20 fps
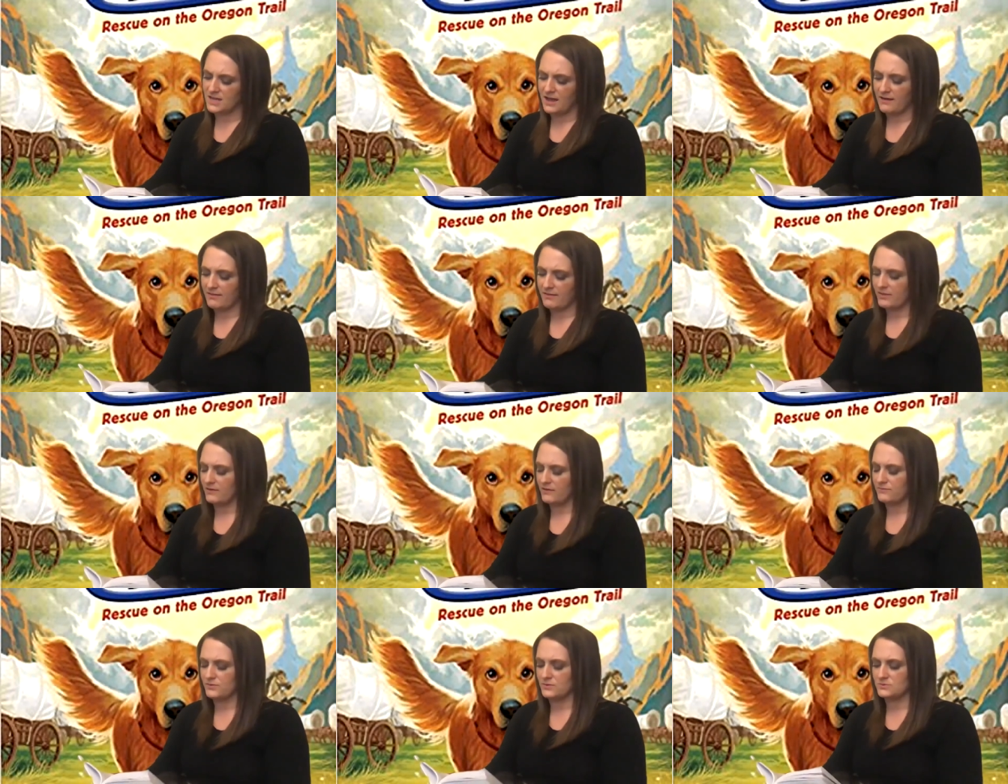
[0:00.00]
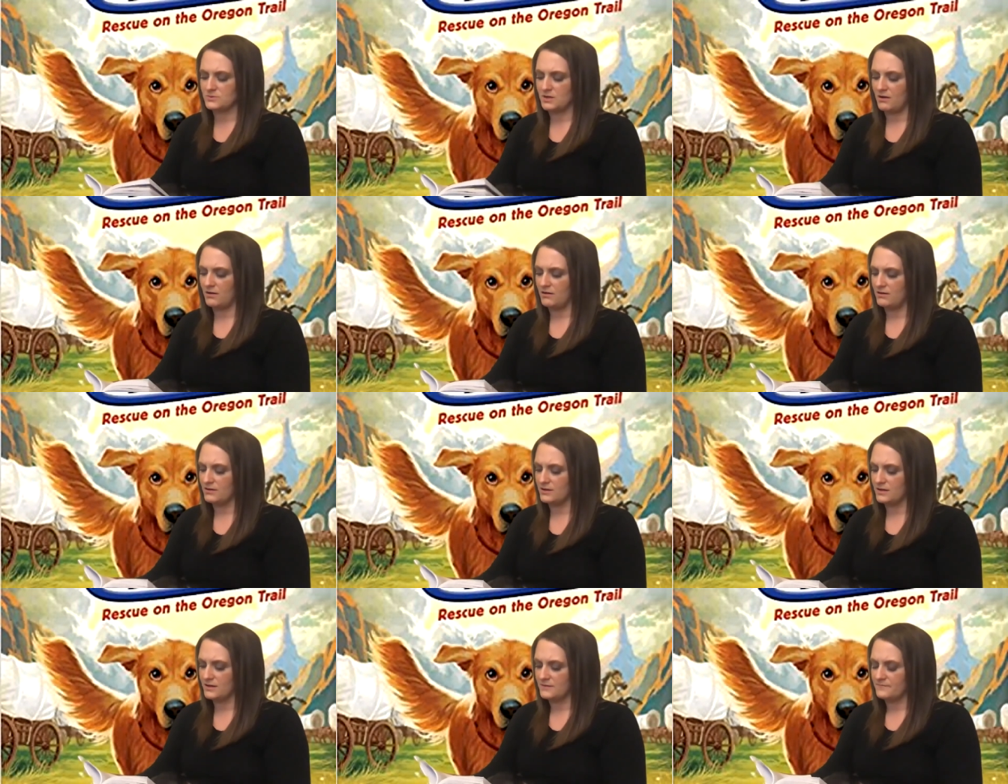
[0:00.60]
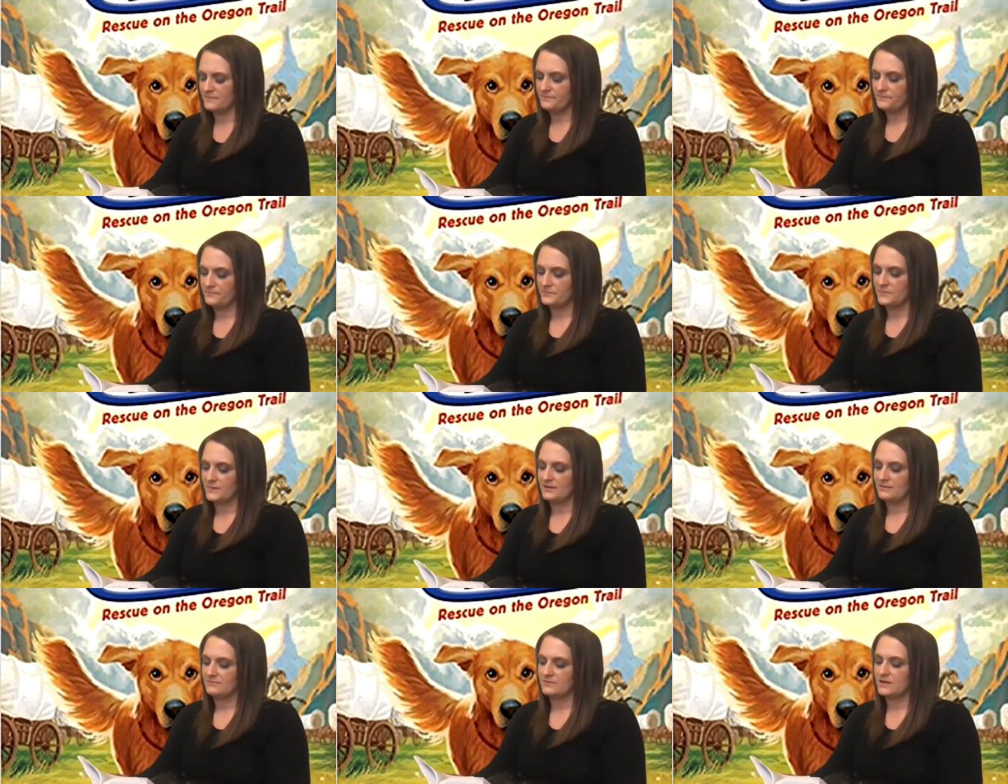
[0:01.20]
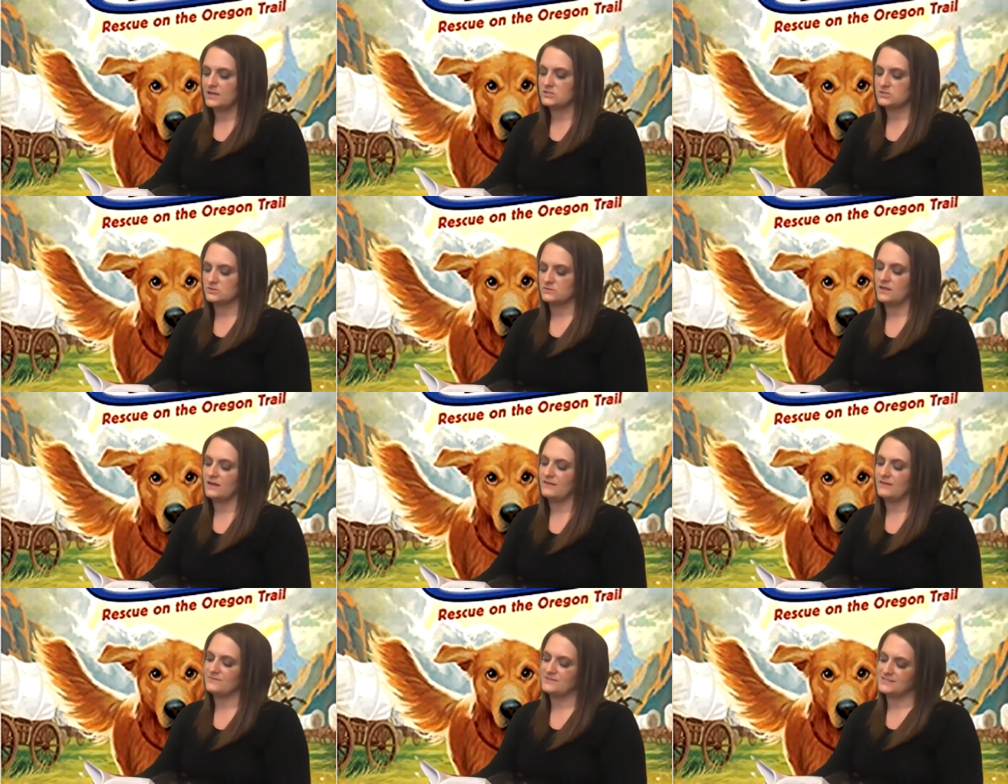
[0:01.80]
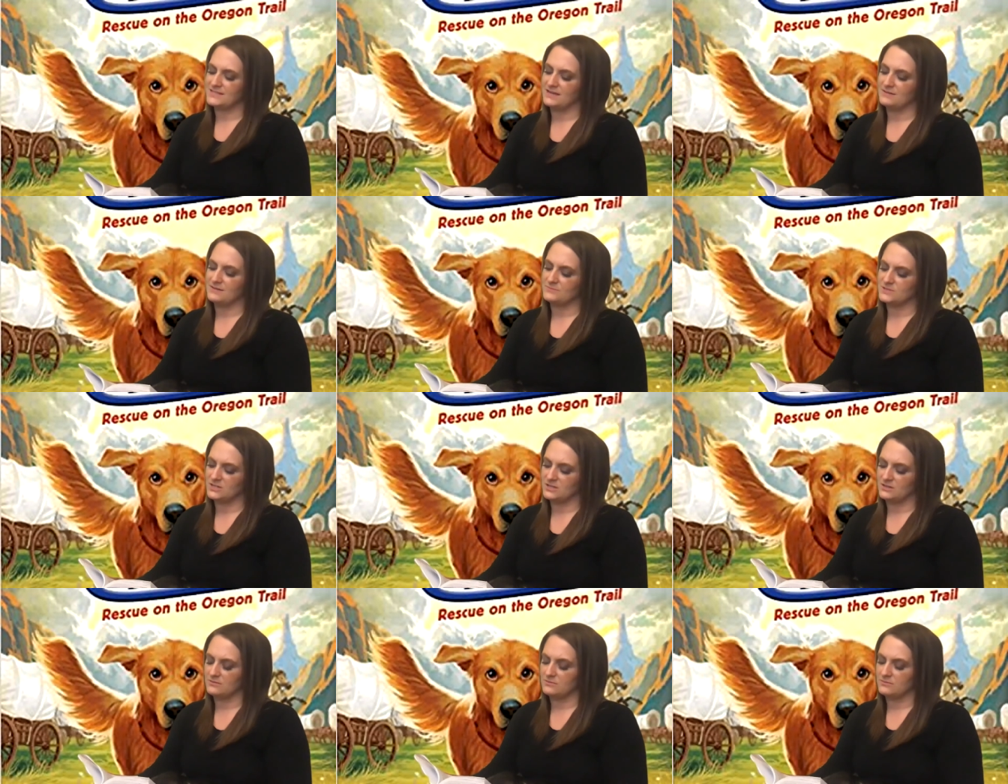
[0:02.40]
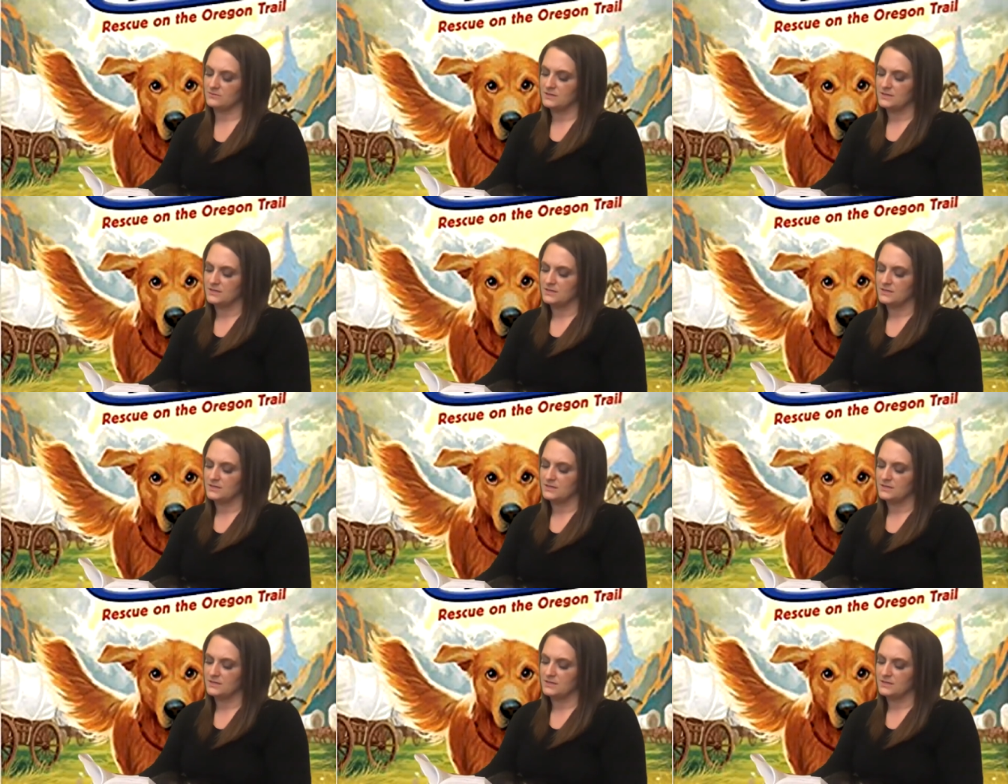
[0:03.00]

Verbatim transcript: I love you, dog. Ranger loved Sam too,